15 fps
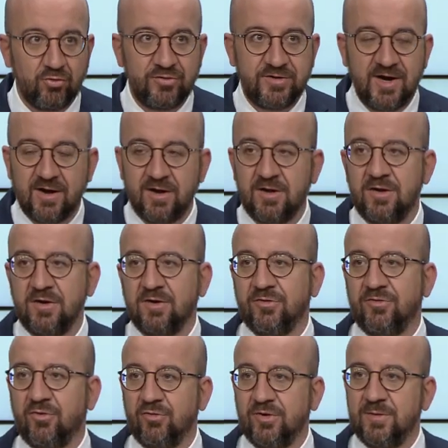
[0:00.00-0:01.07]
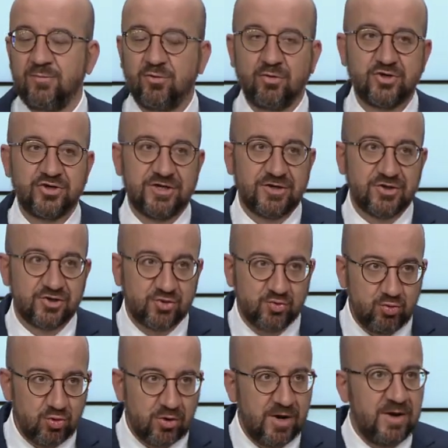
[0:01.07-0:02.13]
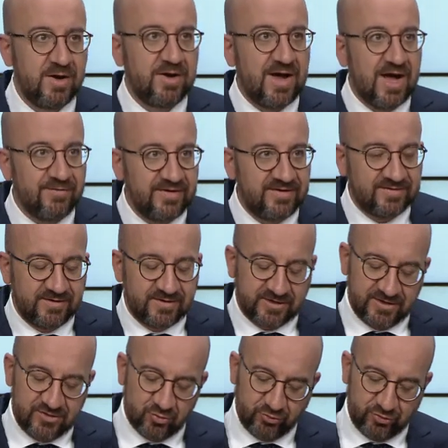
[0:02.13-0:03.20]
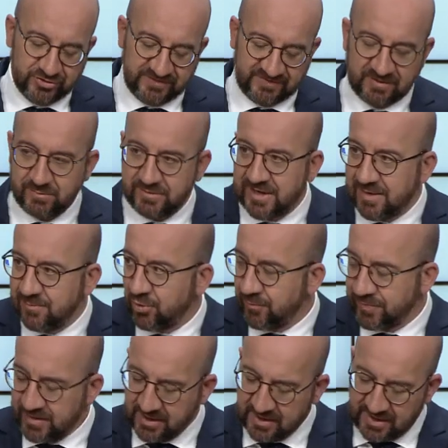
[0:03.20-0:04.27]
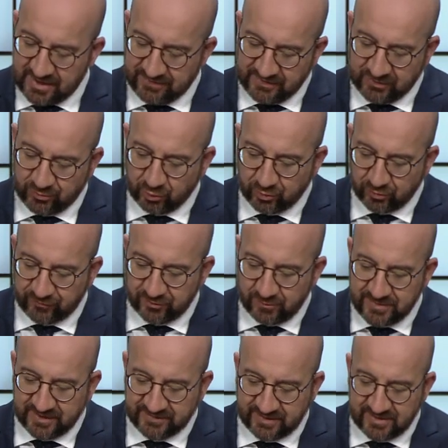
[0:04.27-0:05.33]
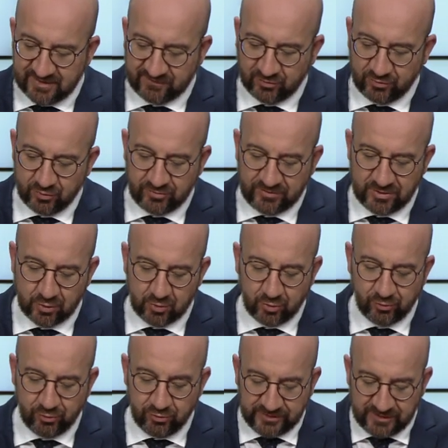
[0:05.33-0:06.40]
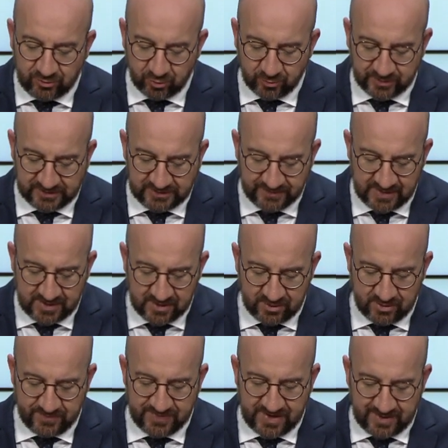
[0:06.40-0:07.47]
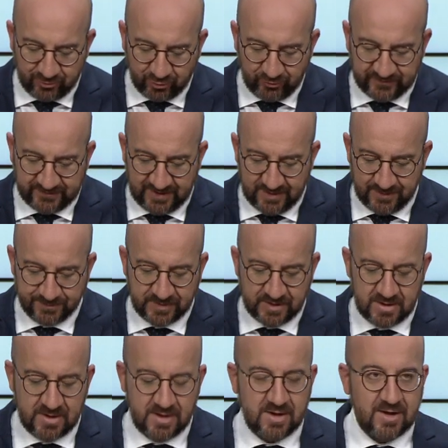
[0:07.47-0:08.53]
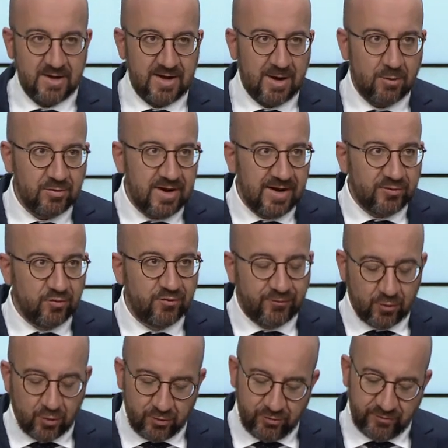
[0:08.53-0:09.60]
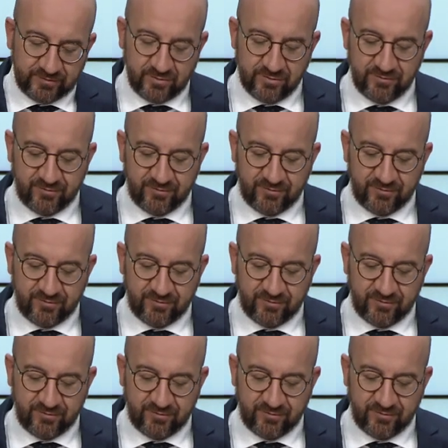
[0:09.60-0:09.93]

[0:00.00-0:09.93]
enhanced and strengthened, and this will be the case in the coming days with this meeting of the G7 and with other international summits which will be taking place, including at Brussels.